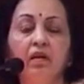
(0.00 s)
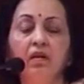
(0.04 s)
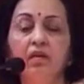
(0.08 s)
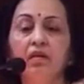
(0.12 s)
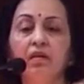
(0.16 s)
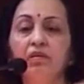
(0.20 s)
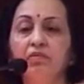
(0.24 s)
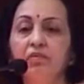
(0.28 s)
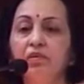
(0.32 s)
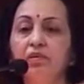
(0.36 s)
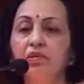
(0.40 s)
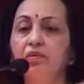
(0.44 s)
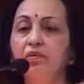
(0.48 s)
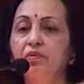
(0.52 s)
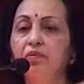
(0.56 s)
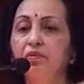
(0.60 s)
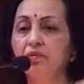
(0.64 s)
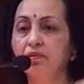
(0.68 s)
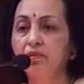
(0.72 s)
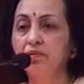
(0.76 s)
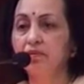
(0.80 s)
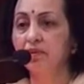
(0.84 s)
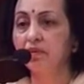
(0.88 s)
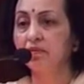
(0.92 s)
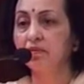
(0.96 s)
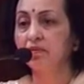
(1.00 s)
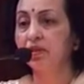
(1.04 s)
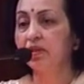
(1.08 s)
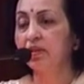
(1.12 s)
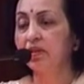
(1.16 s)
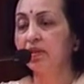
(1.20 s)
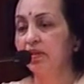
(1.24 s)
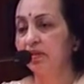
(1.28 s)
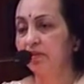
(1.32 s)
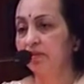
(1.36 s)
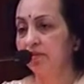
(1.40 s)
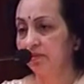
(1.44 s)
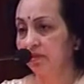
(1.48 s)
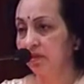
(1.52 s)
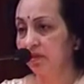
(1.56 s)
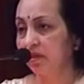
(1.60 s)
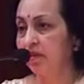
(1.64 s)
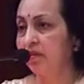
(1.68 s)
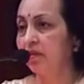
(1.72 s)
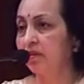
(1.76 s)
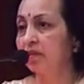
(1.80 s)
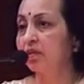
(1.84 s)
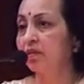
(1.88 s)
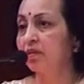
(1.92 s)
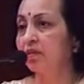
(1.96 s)
Even those who are very
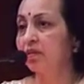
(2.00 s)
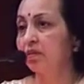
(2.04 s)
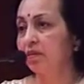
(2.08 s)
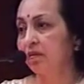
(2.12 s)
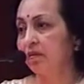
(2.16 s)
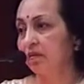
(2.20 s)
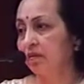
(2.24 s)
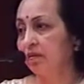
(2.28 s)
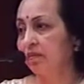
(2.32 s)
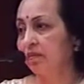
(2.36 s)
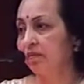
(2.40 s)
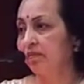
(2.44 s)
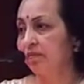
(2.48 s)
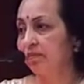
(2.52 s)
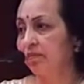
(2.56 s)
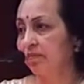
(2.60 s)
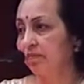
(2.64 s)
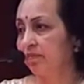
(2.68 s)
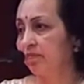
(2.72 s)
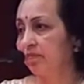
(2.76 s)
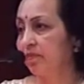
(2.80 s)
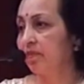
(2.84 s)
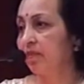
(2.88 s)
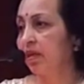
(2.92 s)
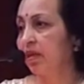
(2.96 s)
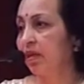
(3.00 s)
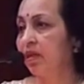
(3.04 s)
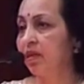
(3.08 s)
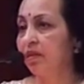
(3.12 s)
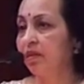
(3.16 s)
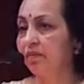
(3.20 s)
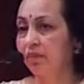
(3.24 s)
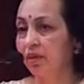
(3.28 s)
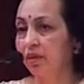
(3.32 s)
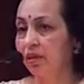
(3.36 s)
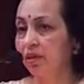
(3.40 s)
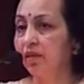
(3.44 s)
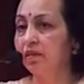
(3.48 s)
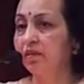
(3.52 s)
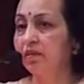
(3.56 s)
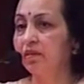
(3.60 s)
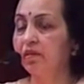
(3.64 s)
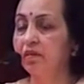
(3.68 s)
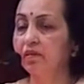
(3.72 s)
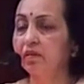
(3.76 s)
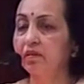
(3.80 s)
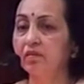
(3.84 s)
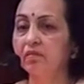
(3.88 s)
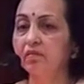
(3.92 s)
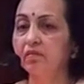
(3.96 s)
educated in, and living
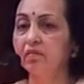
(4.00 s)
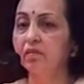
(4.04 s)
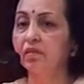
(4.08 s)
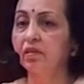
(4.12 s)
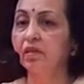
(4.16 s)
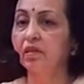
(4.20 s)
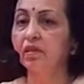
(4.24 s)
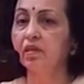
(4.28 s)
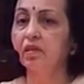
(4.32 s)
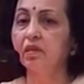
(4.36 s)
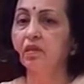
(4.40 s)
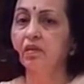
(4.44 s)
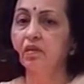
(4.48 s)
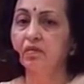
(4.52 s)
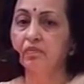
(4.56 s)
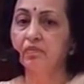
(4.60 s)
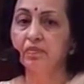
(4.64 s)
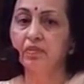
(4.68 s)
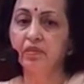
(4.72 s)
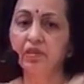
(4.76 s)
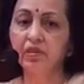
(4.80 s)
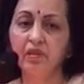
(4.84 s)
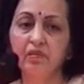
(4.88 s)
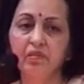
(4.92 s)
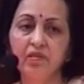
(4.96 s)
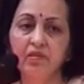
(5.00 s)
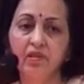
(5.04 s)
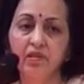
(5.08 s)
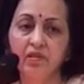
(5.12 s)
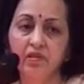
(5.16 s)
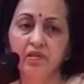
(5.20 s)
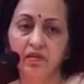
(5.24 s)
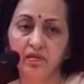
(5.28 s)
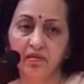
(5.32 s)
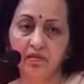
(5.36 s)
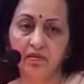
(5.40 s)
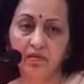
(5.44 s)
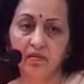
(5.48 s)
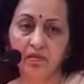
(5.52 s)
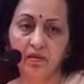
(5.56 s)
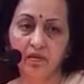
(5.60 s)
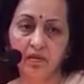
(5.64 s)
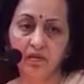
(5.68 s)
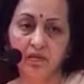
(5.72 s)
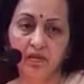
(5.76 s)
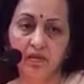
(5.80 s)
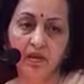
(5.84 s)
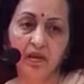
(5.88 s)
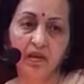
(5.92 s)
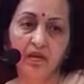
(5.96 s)
here, they are pretty much,
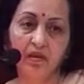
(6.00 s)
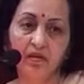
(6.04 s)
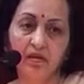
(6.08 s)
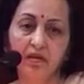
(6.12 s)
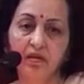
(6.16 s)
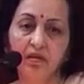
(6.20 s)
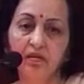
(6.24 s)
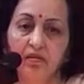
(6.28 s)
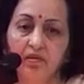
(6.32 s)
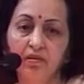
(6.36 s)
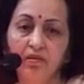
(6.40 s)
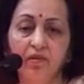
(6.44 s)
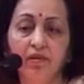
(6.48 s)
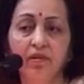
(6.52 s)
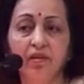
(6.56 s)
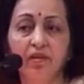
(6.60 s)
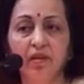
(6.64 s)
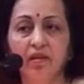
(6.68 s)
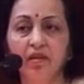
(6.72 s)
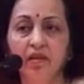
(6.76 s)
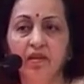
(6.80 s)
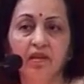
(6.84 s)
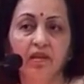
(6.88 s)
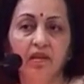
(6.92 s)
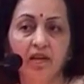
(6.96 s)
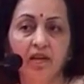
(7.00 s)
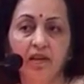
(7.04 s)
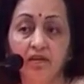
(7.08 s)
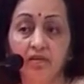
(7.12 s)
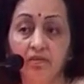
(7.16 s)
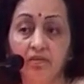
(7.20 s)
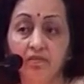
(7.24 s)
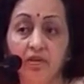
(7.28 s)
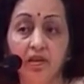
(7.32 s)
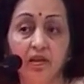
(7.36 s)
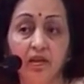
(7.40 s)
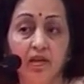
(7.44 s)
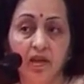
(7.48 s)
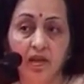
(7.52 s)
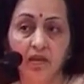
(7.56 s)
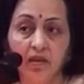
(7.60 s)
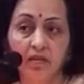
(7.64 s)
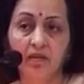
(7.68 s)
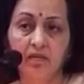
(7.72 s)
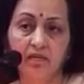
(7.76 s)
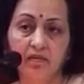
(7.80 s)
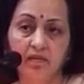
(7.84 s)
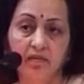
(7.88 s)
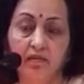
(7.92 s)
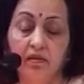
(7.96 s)
I think, not taking care of their
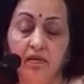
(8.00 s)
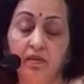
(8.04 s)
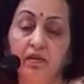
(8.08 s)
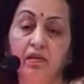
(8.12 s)
health.